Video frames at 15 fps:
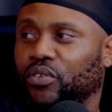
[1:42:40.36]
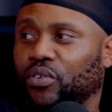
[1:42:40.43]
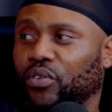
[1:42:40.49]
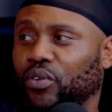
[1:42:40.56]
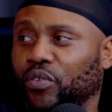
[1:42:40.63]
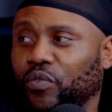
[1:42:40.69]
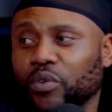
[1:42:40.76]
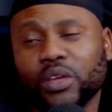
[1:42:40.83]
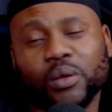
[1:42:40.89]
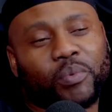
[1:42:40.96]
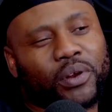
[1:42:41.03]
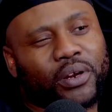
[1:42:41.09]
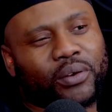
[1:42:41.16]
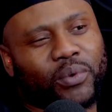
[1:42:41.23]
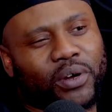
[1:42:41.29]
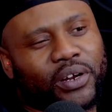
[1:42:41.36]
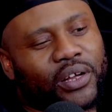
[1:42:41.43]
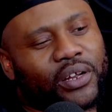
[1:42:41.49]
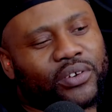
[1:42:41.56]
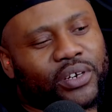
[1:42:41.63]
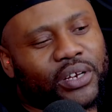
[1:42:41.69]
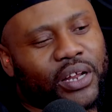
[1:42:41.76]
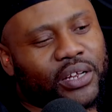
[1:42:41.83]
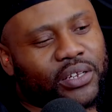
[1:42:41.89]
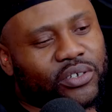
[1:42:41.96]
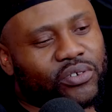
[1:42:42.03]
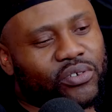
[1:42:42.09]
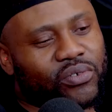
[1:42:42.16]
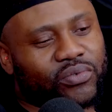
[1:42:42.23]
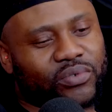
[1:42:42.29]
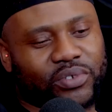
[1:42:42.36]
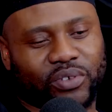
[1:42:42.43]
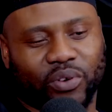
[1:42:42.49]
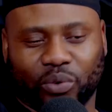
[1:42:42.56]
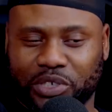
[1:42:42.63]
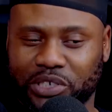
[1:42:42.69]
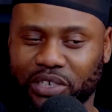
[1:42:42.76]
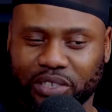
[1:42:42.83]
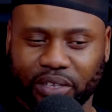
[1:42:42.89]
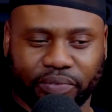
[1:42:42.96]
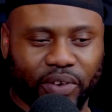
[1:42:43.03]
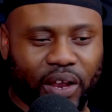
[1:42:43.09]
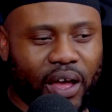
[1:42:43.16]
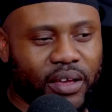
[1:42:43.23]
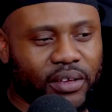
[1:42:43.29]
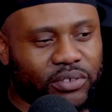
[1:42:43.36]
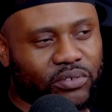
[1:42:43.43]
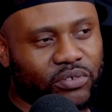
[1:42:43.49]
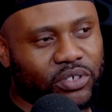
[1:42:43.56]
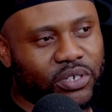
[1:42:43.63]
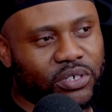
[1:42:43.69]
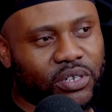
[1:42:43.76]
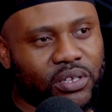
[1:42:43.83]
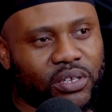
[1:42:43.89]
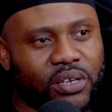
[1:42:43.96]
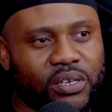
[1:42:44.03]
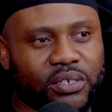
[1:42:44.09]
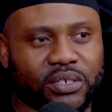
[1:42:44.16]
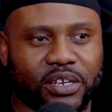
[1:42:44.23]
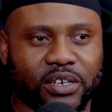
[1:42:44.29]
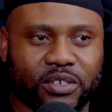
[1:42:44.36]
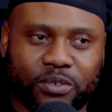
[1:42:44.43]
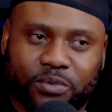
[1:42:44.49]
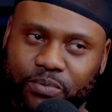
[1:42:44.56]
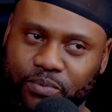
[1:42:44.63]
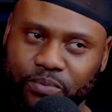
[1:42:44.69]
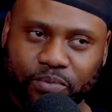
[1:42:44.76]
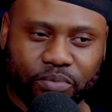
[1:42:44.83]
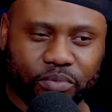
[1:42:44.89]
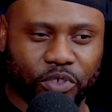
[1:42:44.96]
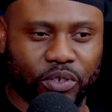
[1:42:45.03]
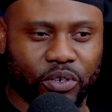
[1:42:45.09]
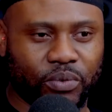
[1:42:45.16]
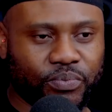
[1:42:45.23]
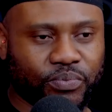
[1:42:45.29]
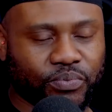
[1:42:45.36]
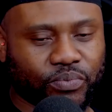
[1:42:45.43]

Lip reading: You know, if we're keeping it 100, like, you know, go check the flyers, go check the gigs, like, you know.